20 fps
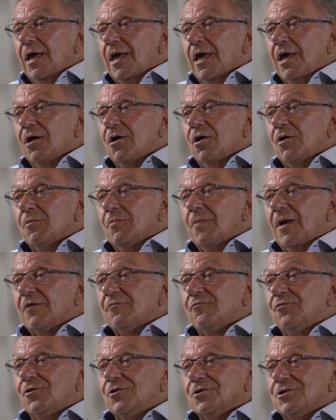he got a bag
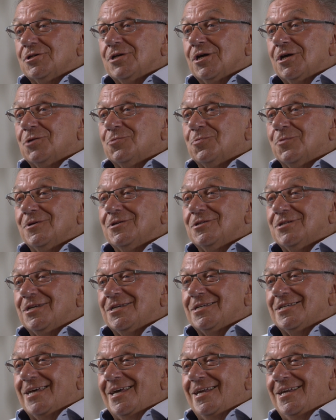full of
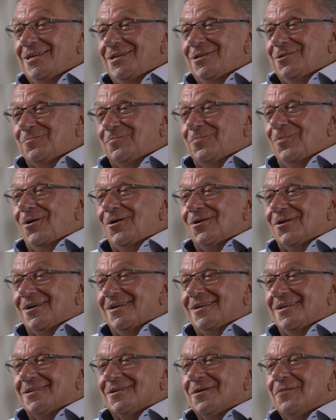sixpences in his
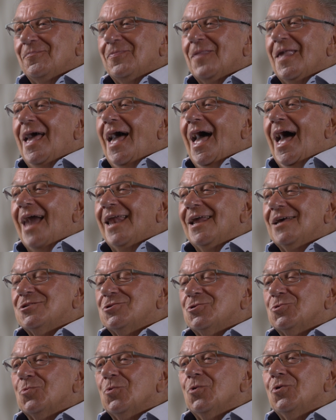pocket. And as
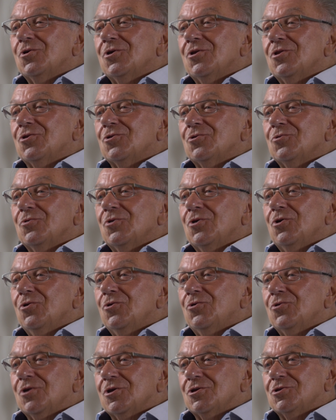he was walking through the
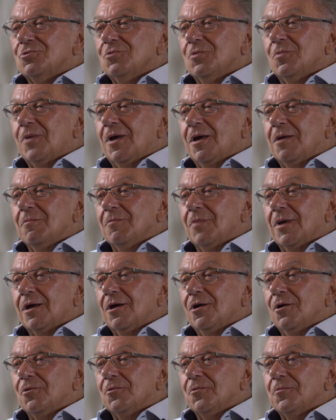audience, they were playing
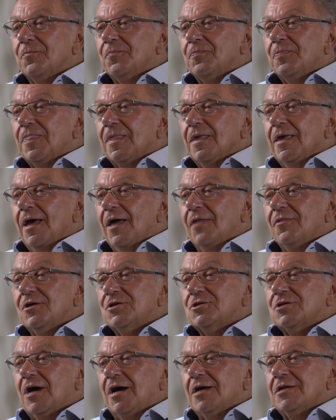bingo. And
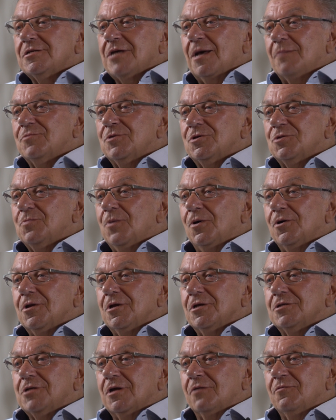this guy tapped his
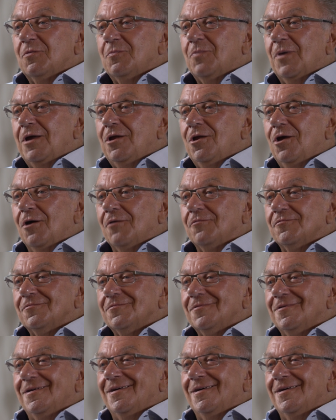pocket and said, "They paid you off."